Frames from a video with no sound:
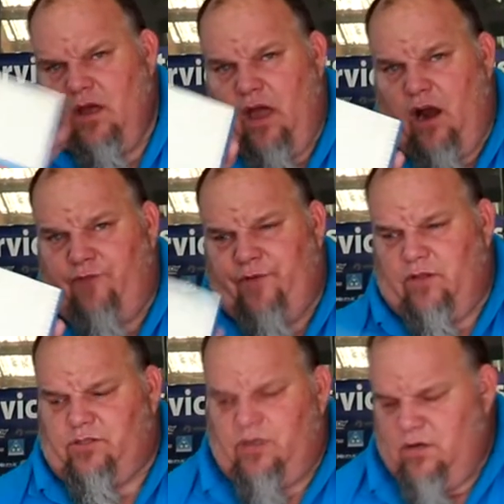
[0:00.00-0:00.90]
air
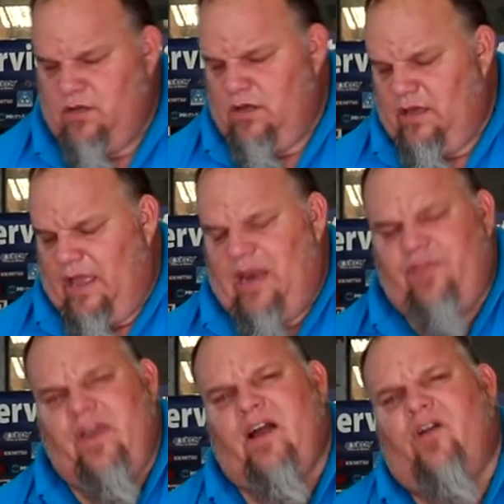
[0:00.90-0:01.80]
filter,
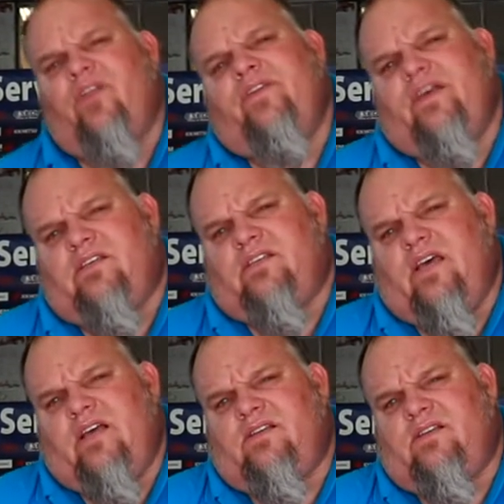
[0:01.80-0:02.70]
anything other than these
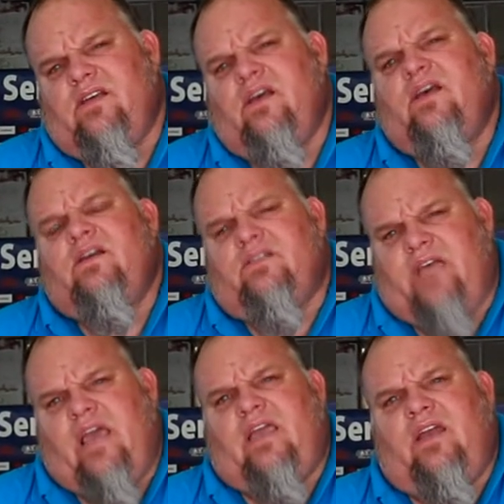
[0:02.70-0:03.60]
things,
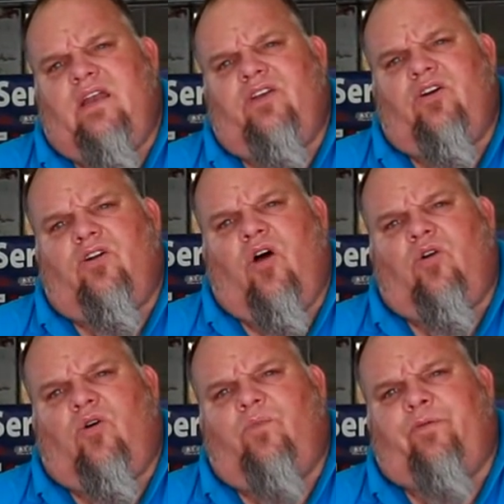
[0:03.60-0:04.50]
take it into your
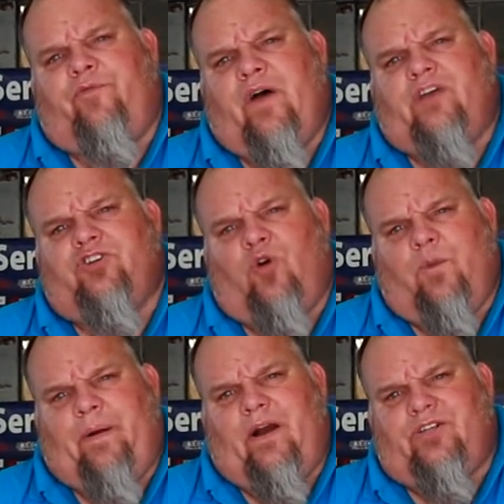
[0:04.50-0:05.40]
local professional
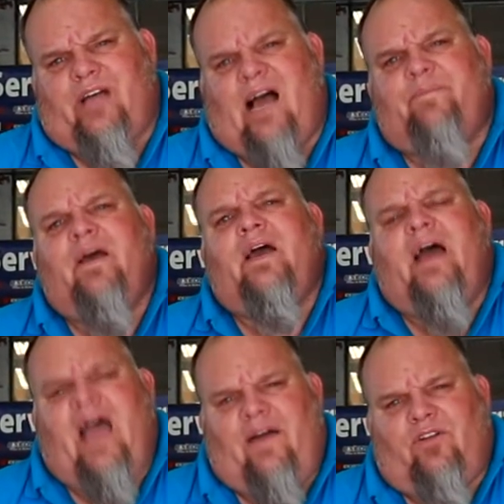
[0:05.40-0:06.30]
repair shop,
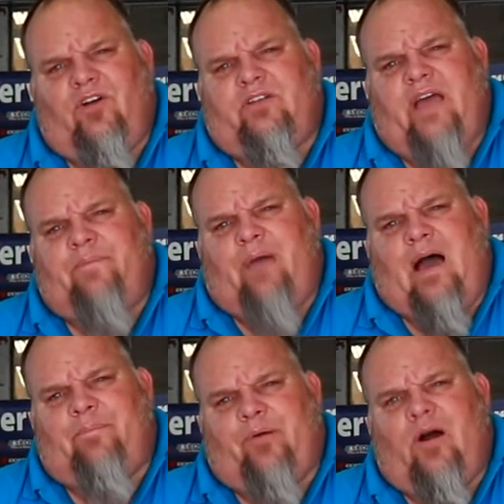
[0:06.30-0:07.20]
have it looked at
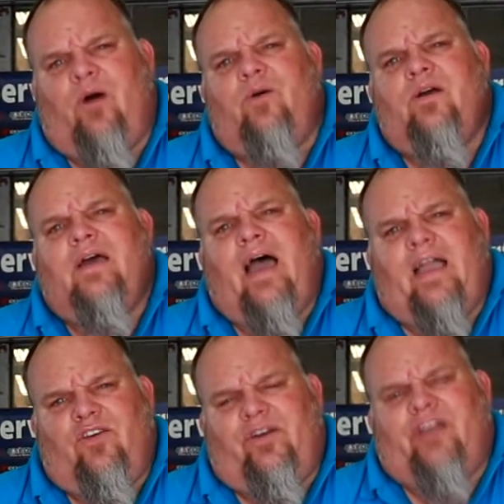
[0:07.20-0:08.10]
by a pro,
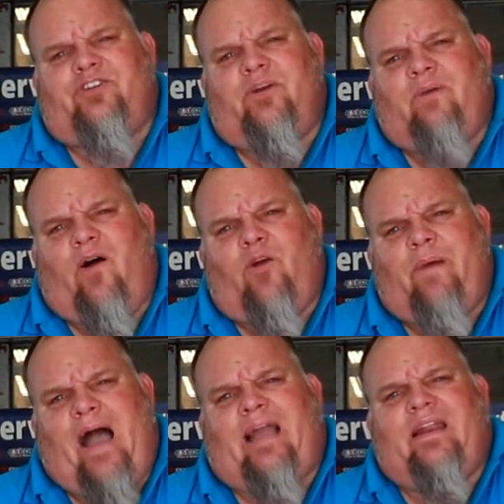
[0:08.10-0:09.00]
and you'll get your mower
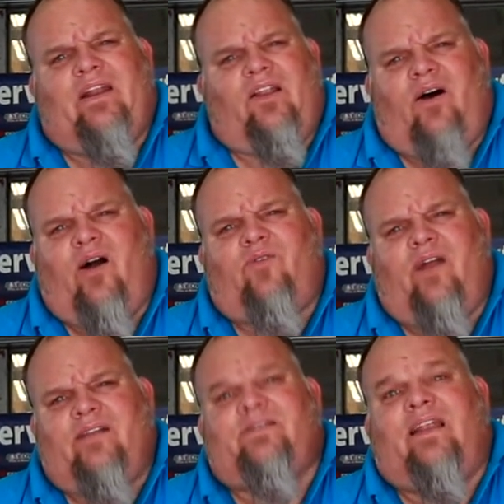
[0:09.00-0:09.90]
back, and in the long
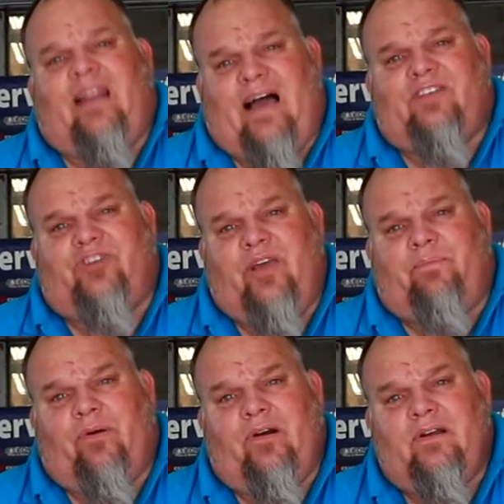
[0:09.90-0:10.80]
run, it's a lot
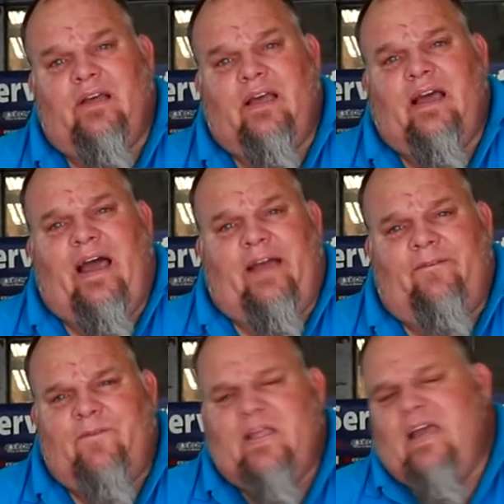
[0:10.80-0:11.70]
cheaper. Hey,
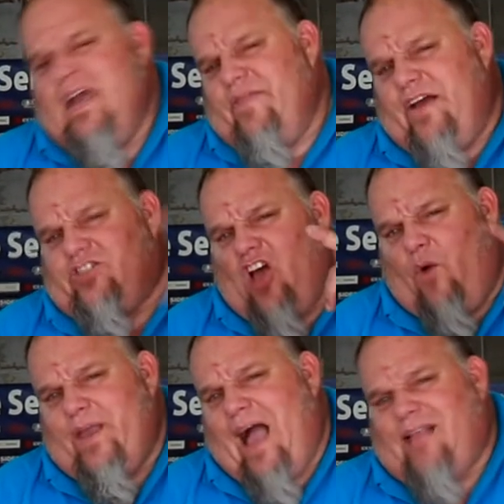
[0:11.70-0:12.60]
That's all
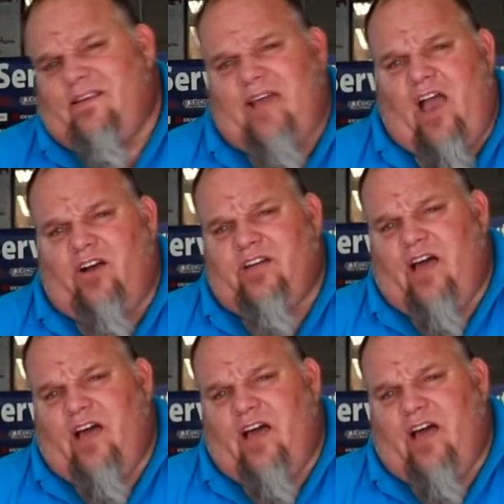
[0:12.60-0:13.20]
we got today on